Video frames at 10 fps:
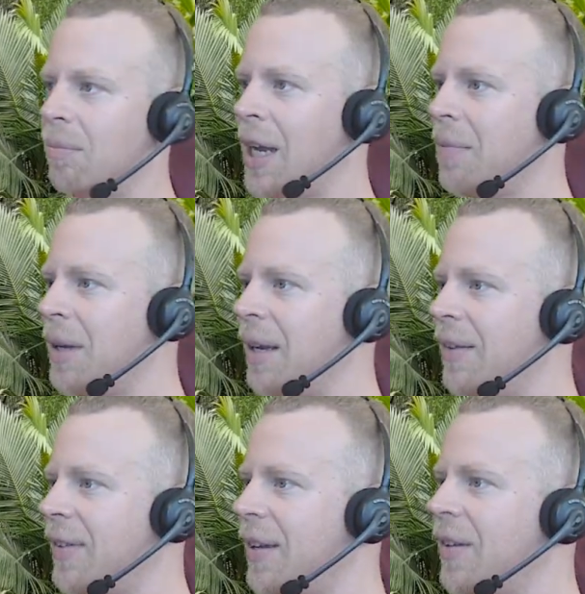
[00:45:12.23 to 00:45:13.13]

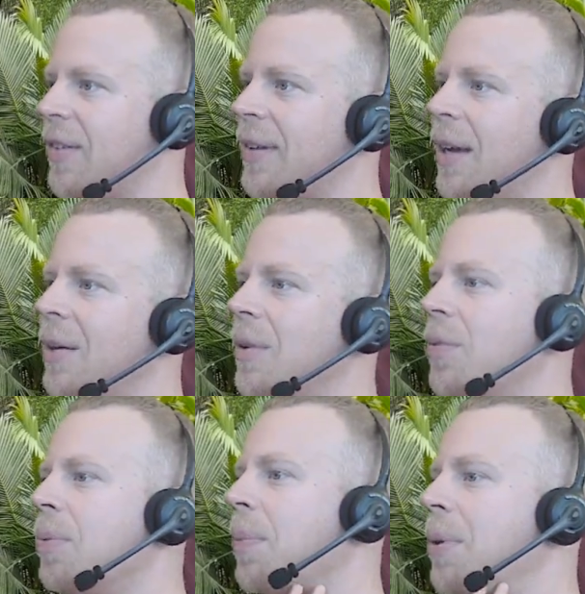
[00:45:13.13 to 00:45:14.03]
Madman says, I
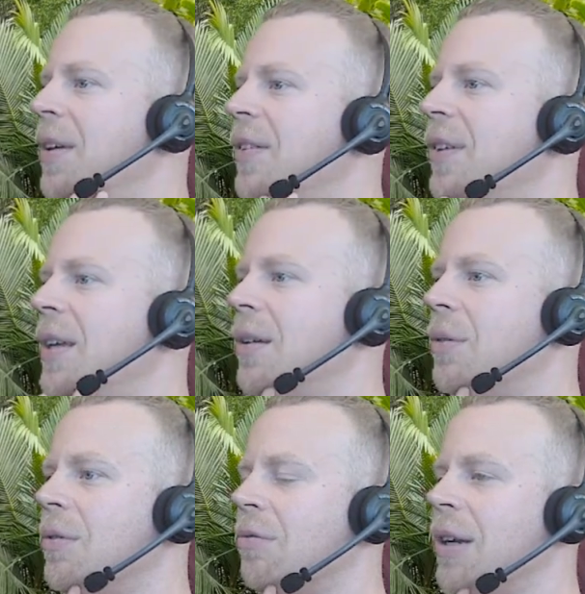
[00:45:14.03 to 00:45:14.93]
wish my PC
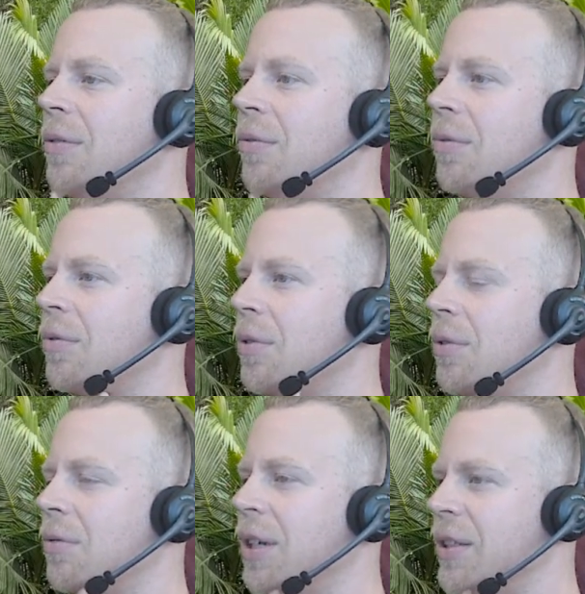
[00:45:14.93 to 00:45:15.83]
could run
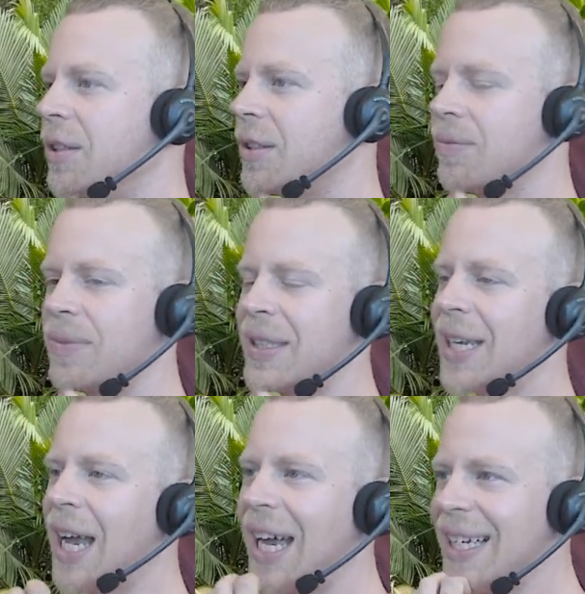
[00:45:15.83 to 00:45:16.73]
RotorRush.
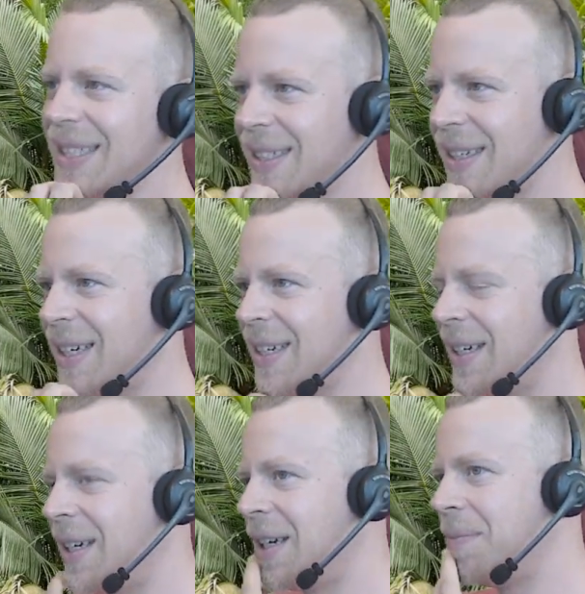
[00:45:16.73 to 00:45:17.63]
It can't.
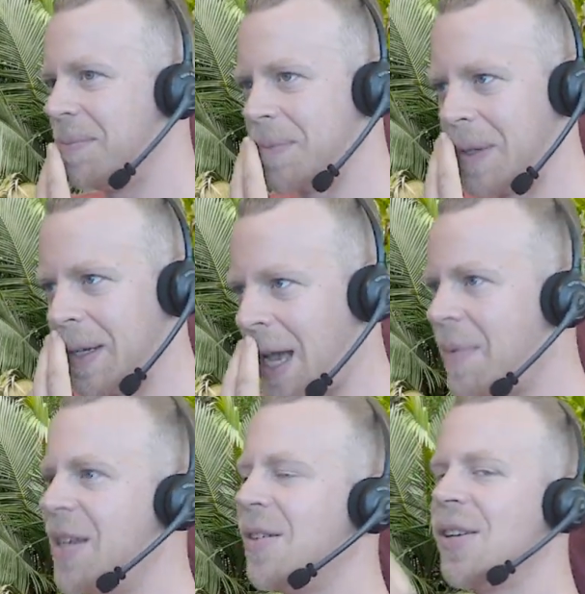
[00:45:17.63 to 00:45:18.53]

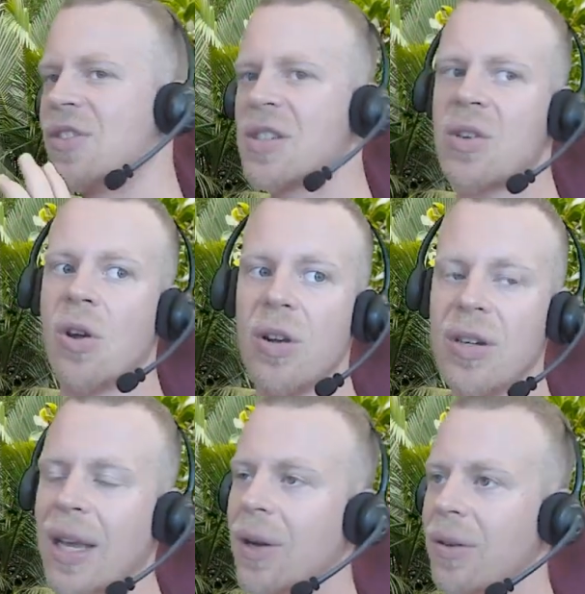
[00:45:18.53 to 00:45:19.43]
I mean, you can just
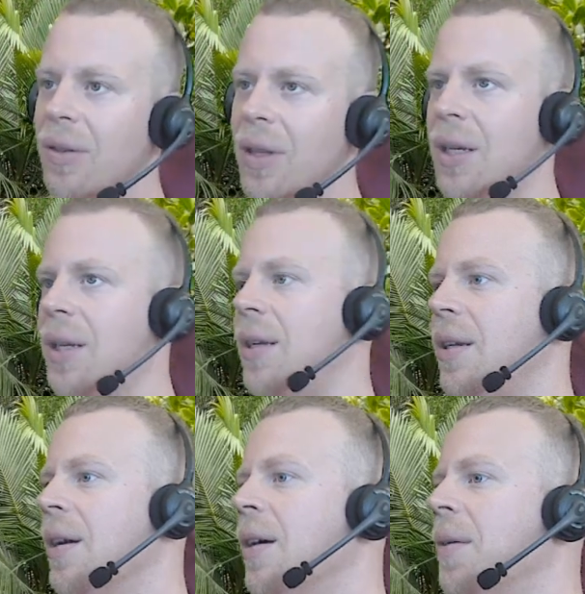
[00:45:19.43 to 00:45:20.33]
turn down
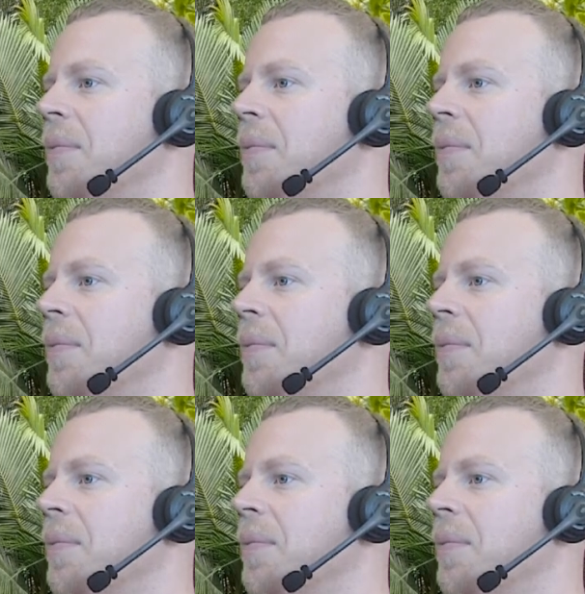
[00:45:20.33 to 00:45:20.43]
the